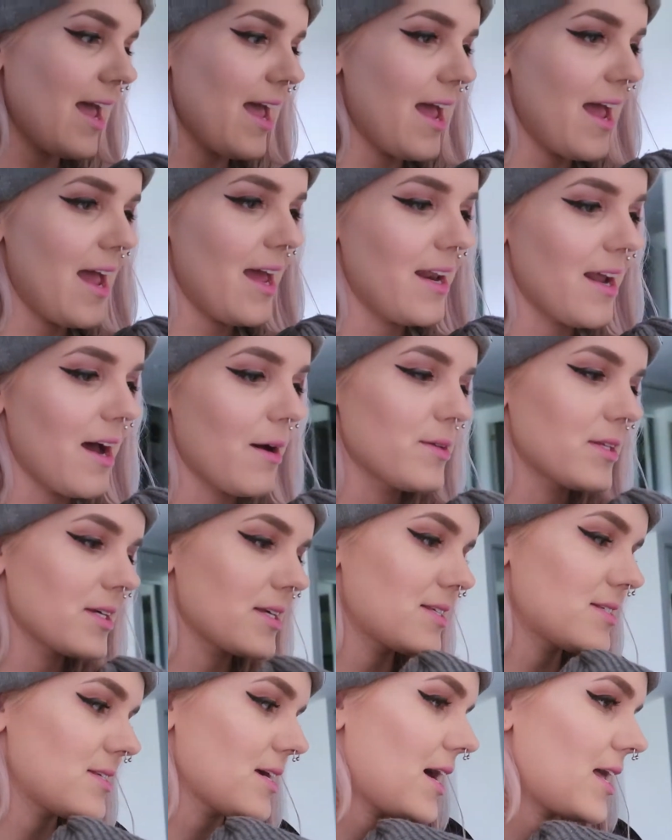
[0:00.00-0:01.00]
and I was
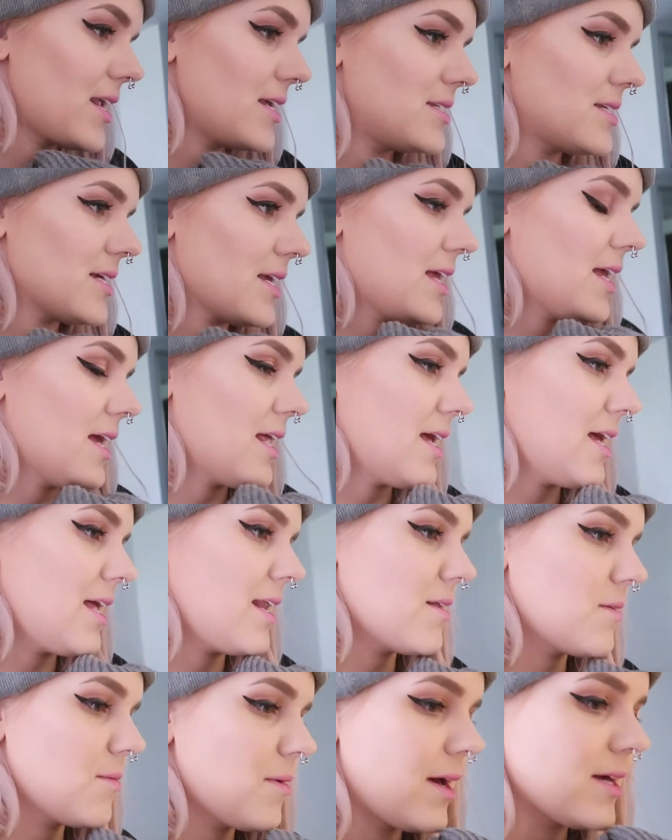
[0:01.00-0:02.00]
excited to get
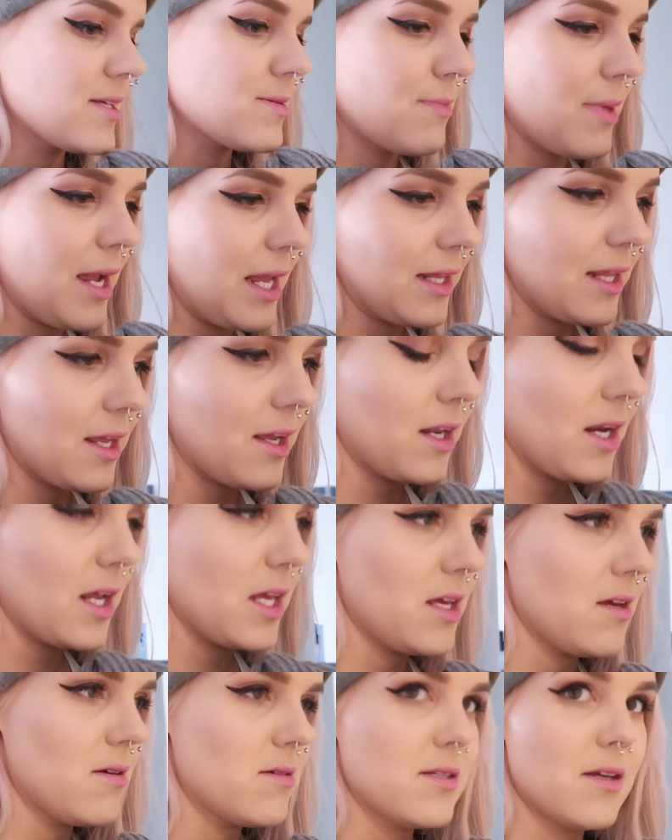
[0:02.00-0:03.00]
it. I was mainly going to
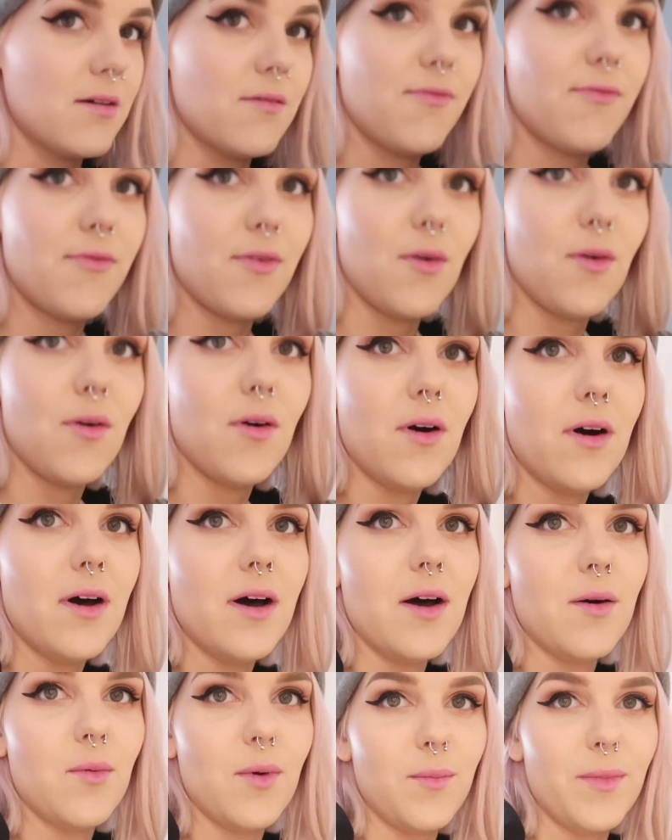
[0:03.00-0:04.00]
use it
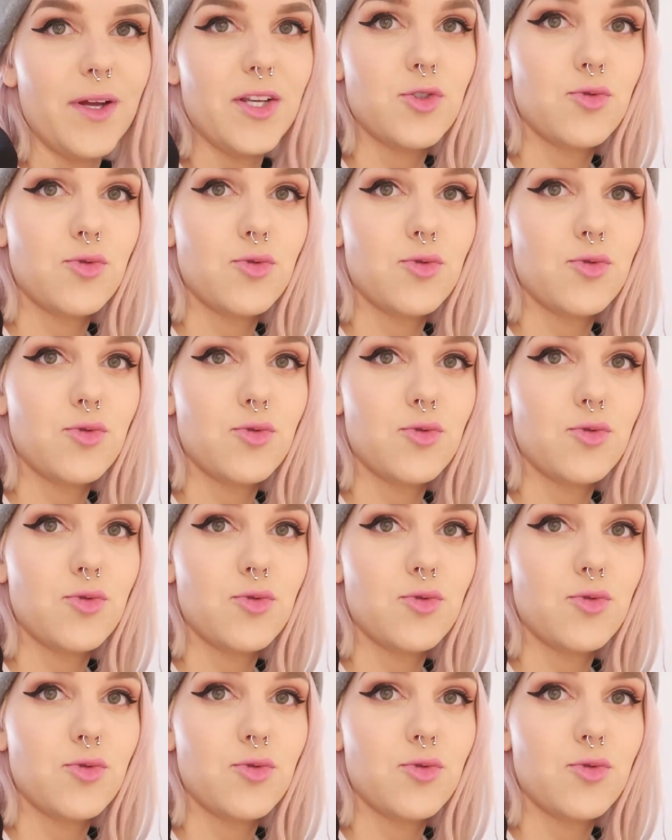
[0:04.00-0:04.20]
for when we